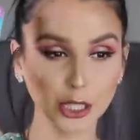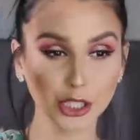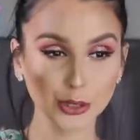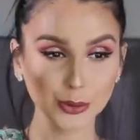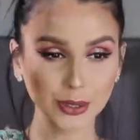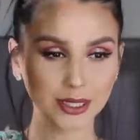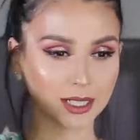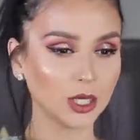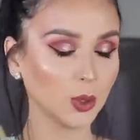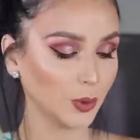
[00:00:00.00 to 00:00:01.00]
blue.
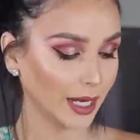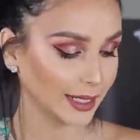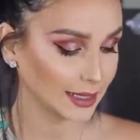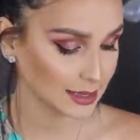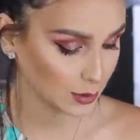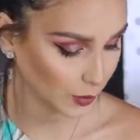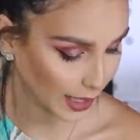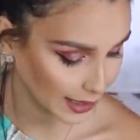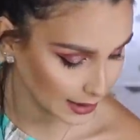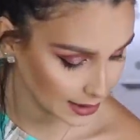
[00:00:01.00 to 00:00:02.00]
We like it. We
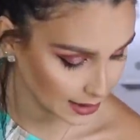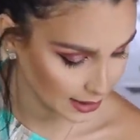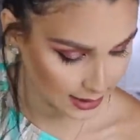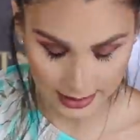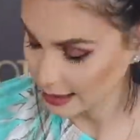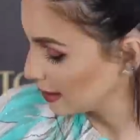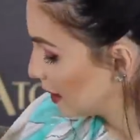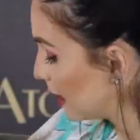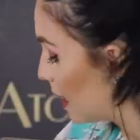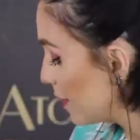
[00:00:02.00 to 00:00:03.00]
like it.
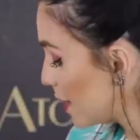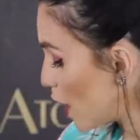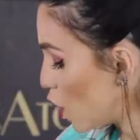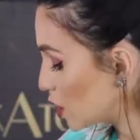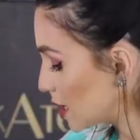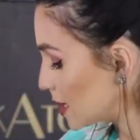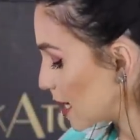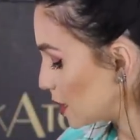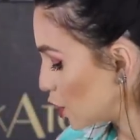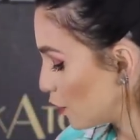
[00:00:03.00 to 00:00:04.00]
They also
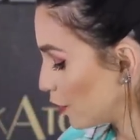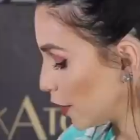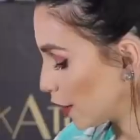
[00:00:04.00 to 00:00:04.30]
sent over